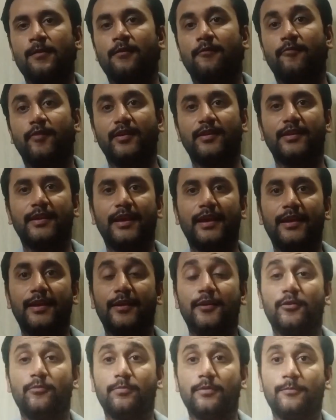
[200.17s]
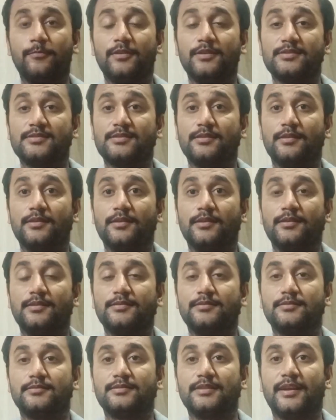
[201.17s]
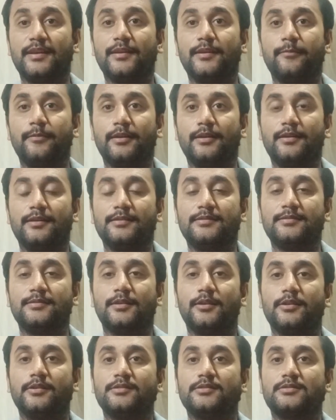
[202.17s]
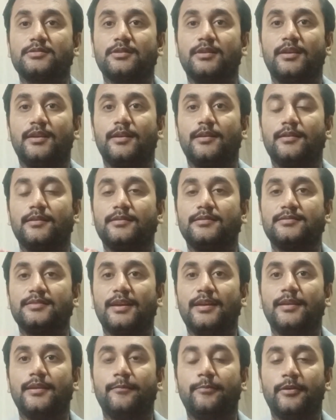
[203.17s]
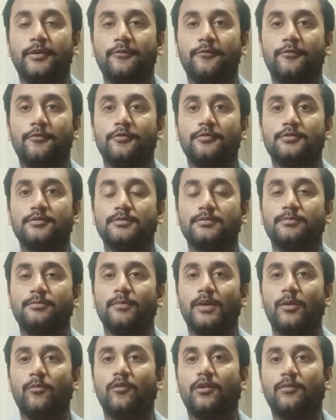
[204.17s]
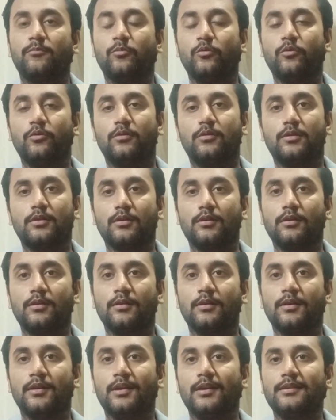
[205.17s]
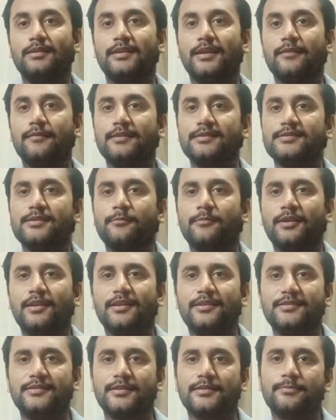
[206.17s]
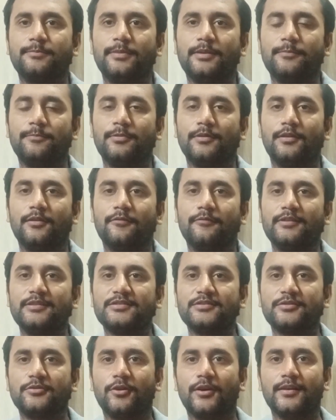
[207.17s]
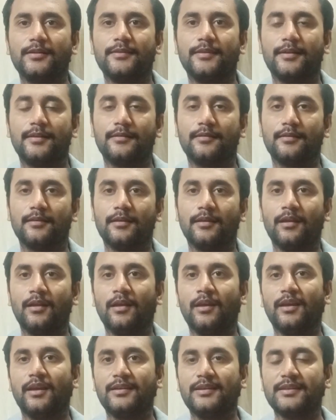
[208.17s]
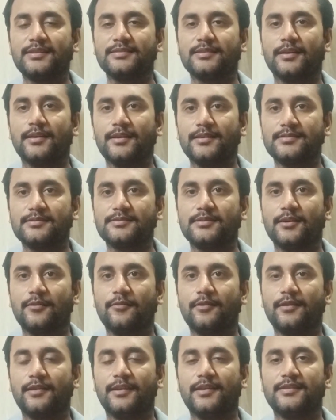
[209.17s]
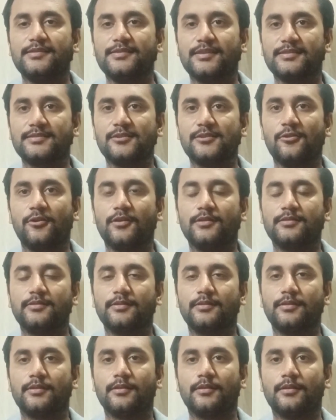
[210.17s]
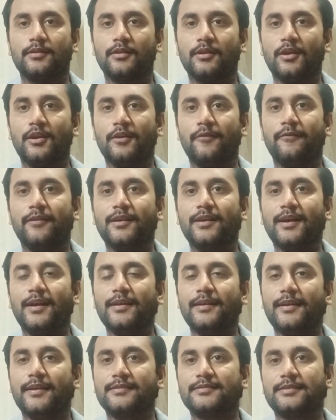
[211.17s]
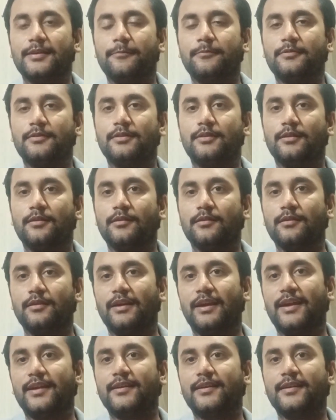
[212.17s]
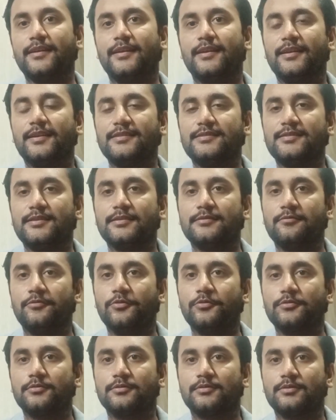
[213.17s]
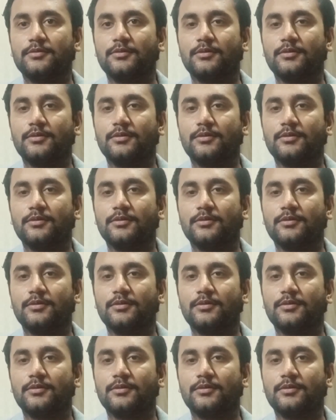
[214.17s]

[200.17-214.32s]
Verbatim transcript: When Galileo published his scientific research and his scientific views by one book. There were some religious people which thought that it is against our religious laws. We can't accept the anti religious views.